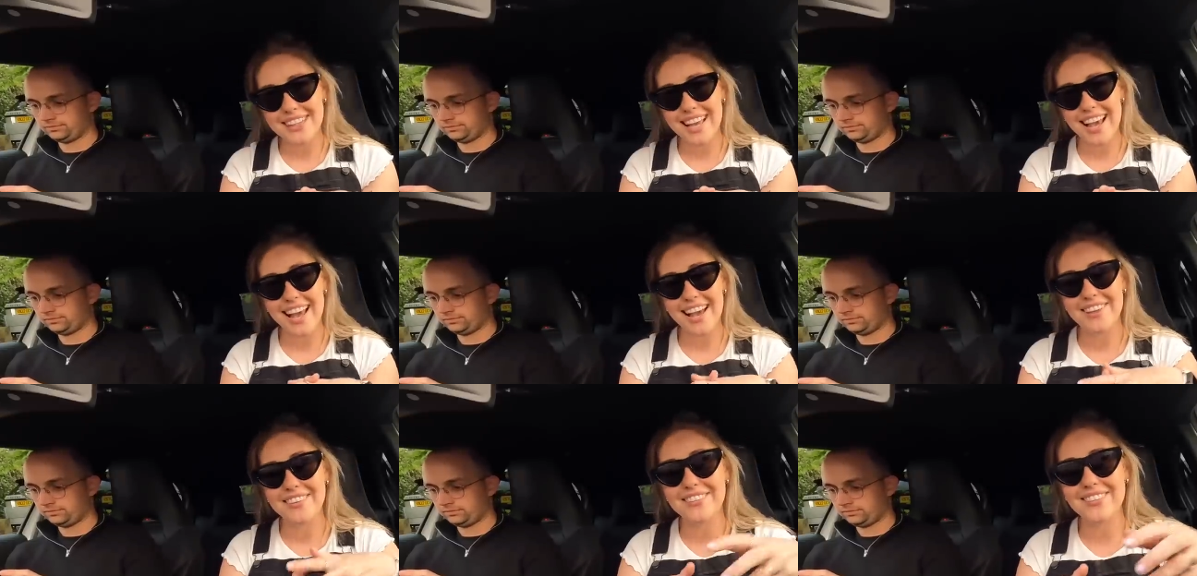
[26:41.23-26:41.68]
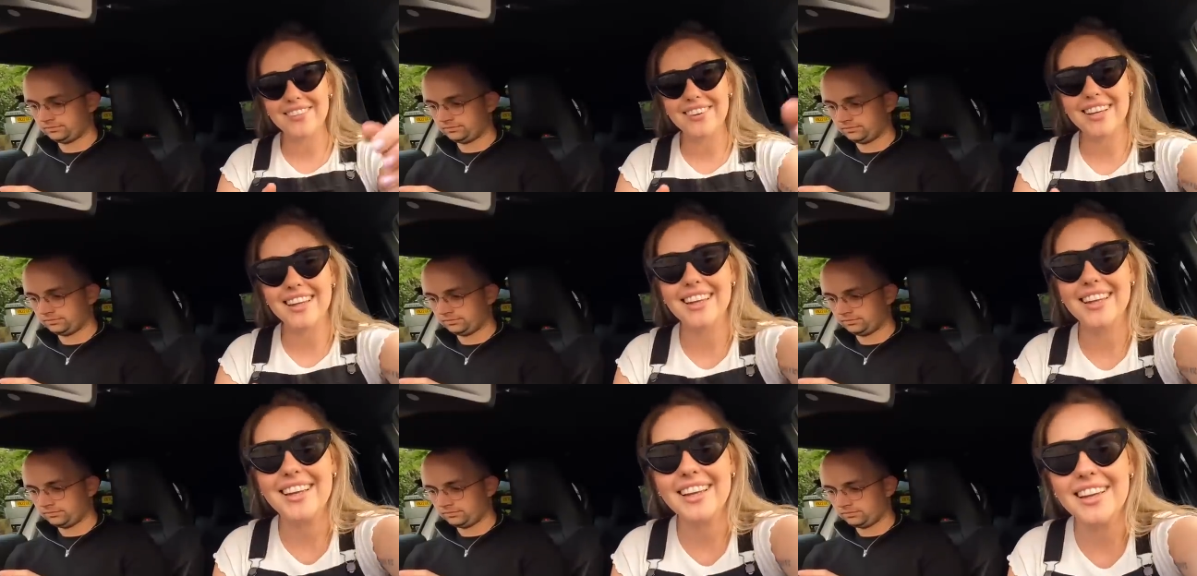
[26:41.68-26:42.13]
Speaker 1: yeah,
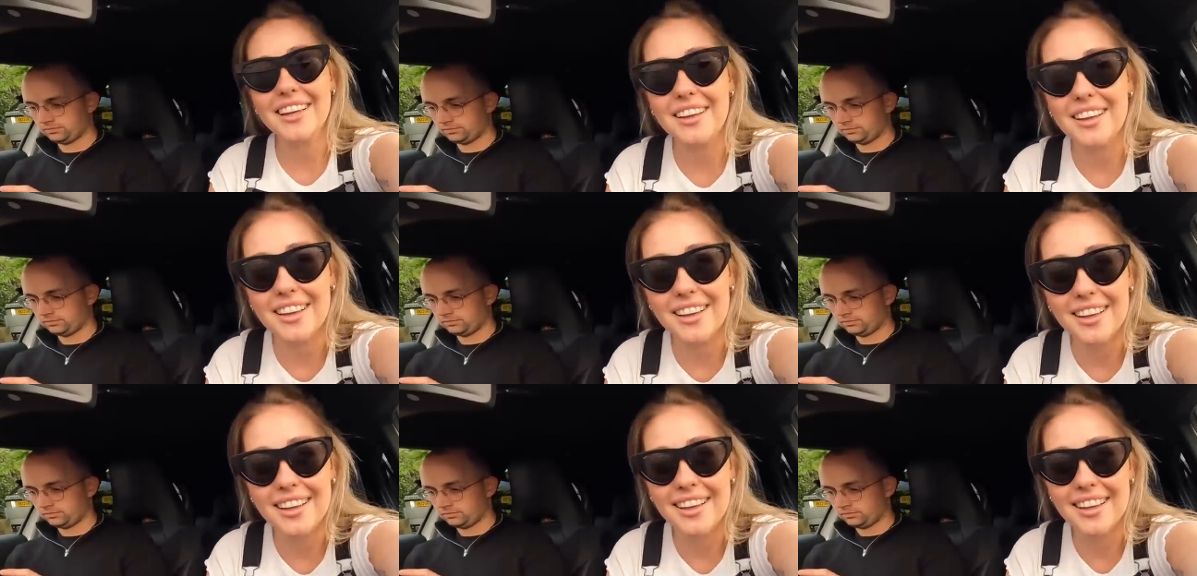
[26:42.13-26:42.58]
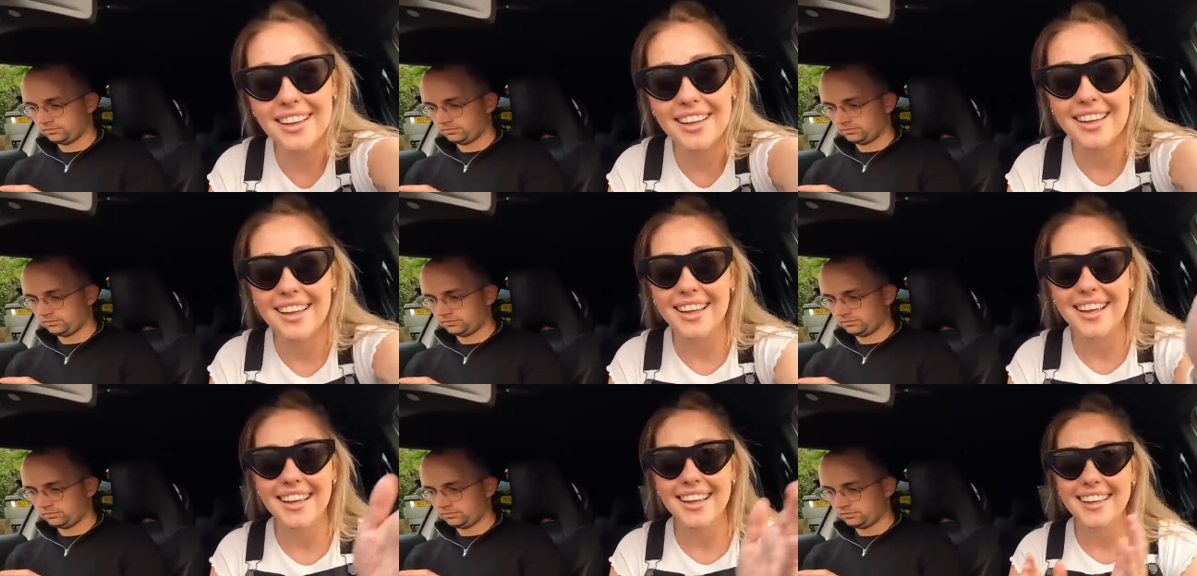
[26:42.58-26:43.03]
really,
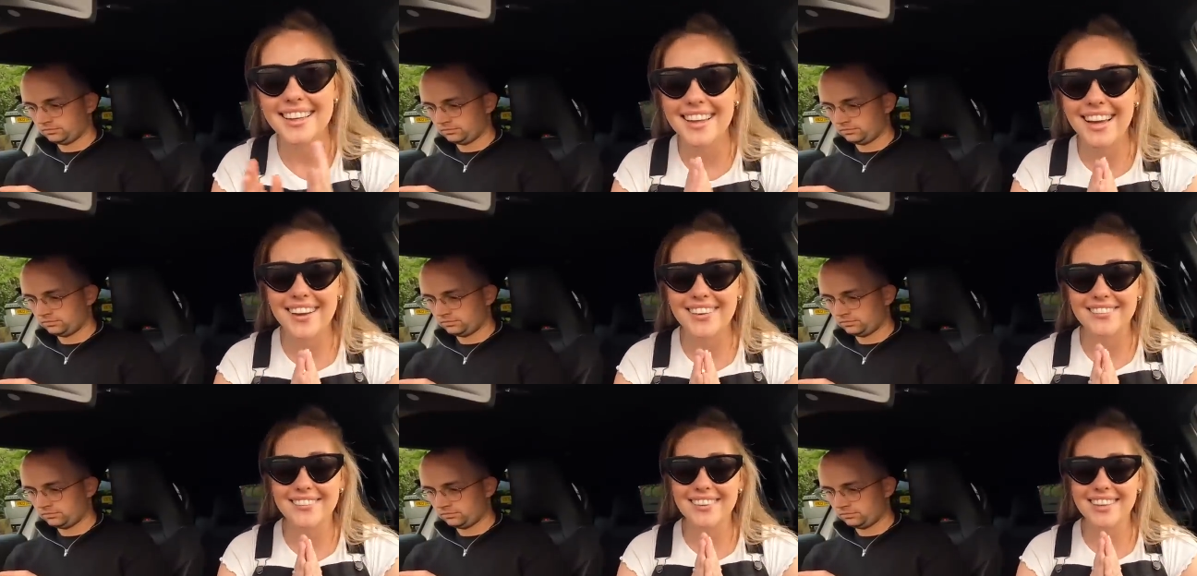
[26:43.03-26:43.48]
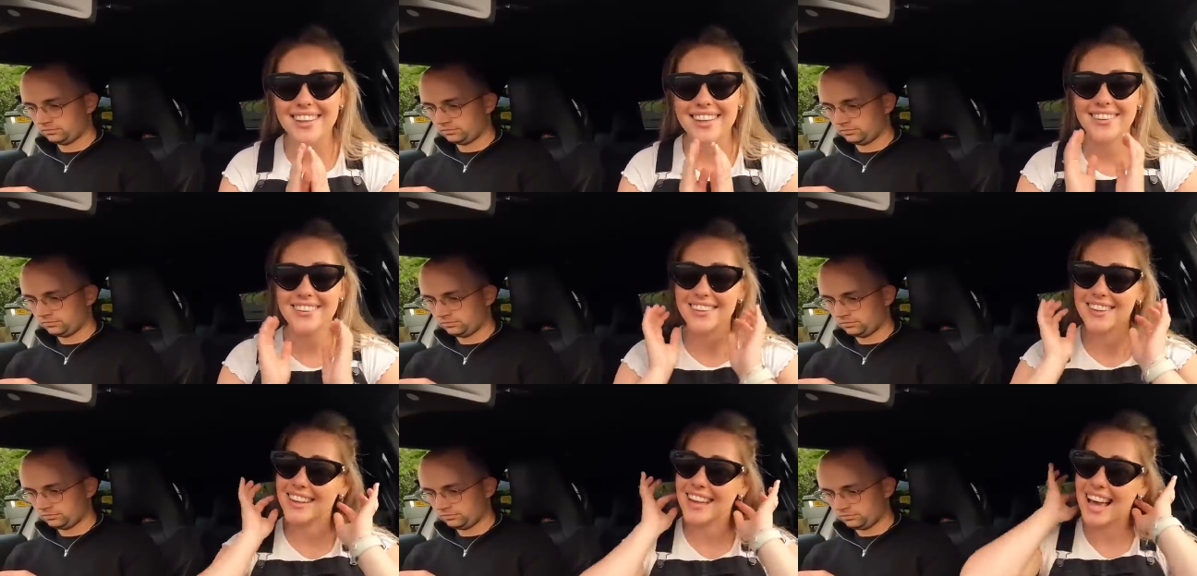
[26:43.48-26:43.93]
yeah, really,
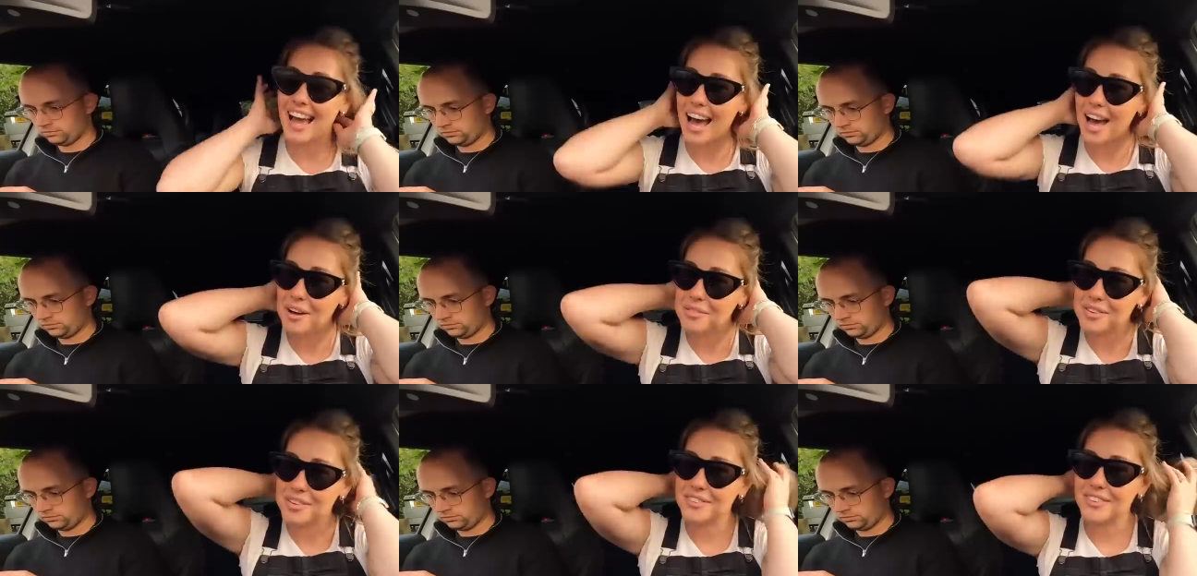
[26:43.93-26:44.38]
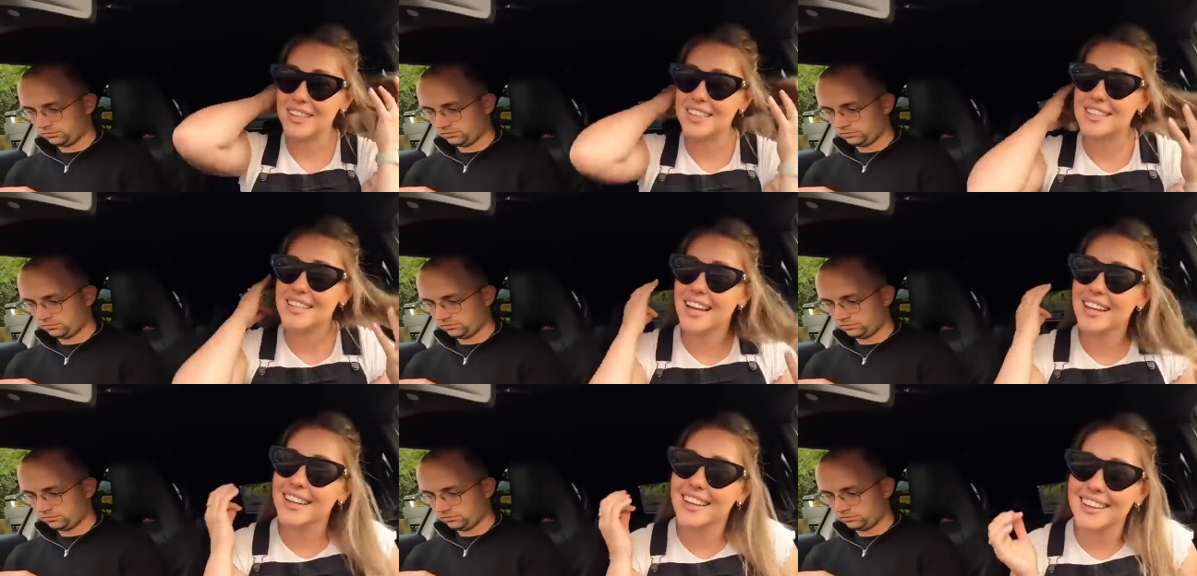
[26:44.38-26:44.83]
really happy with these.
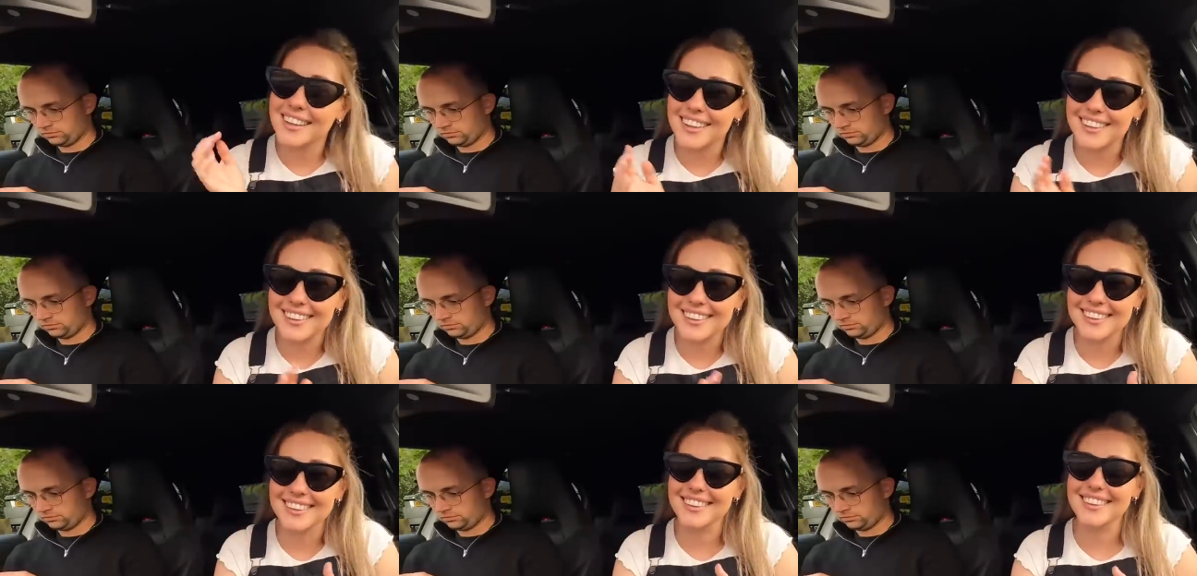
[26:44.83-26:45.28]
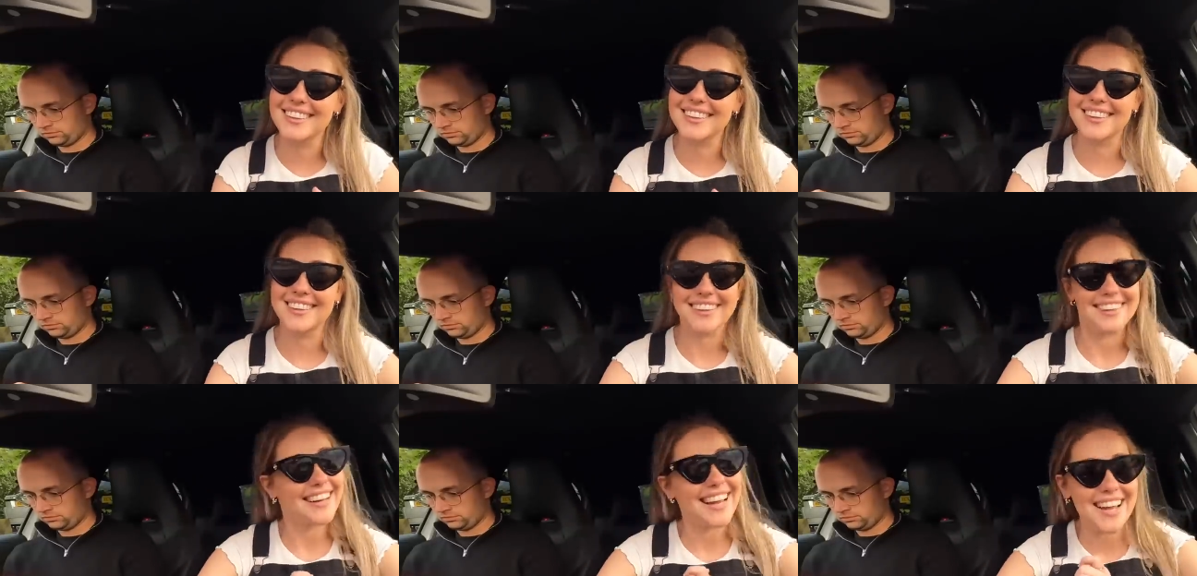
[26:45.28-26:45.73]
I think they're going to look
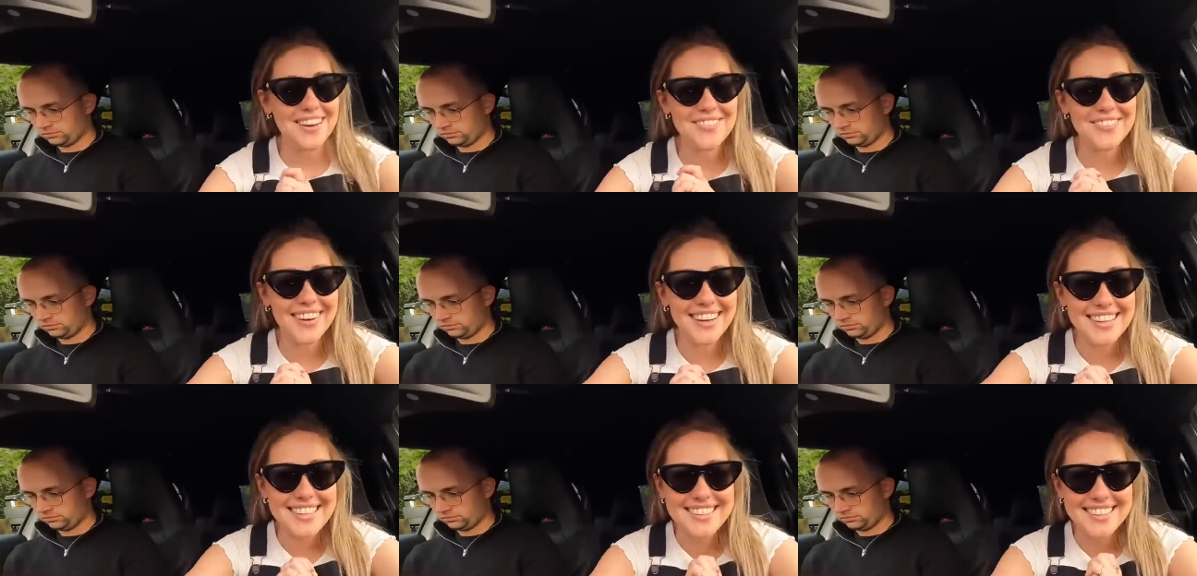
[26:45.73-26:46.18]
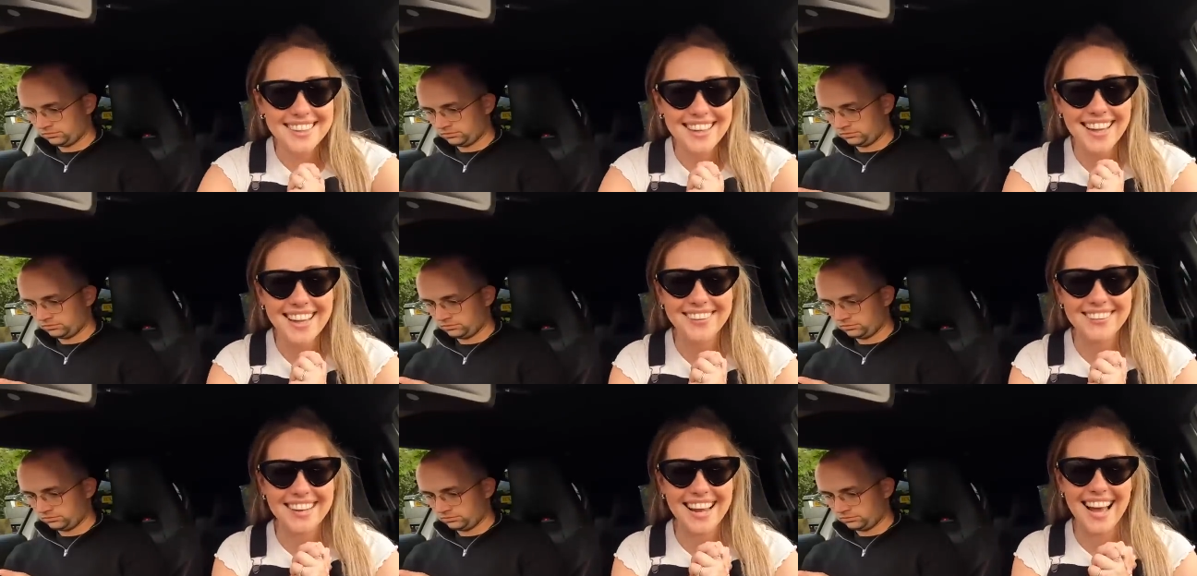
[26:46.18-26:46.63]
great in
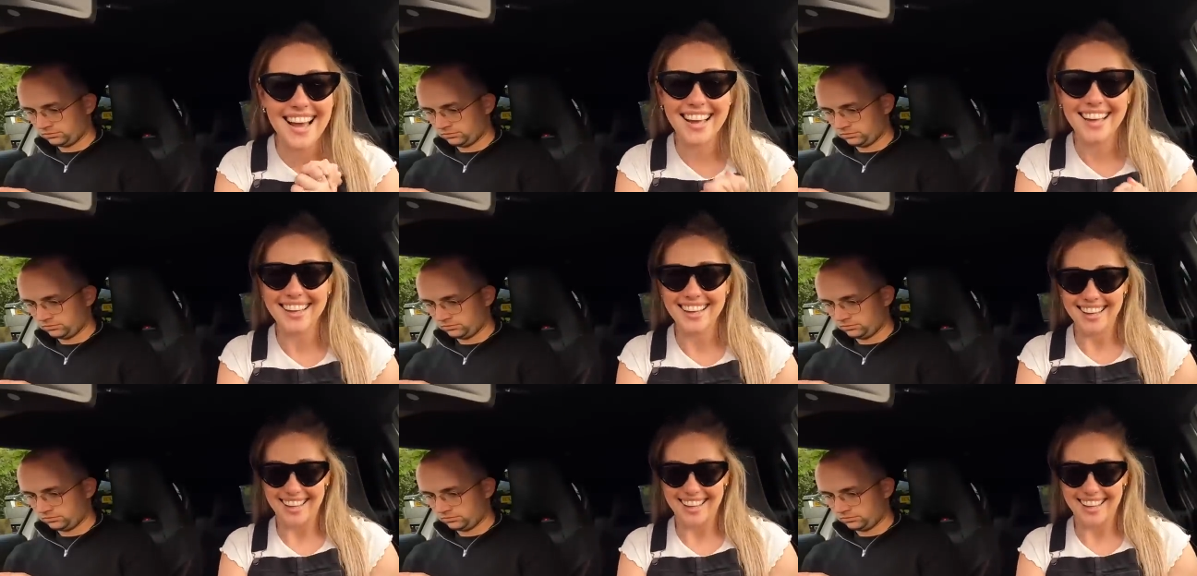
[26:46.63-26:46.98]
Barcelona.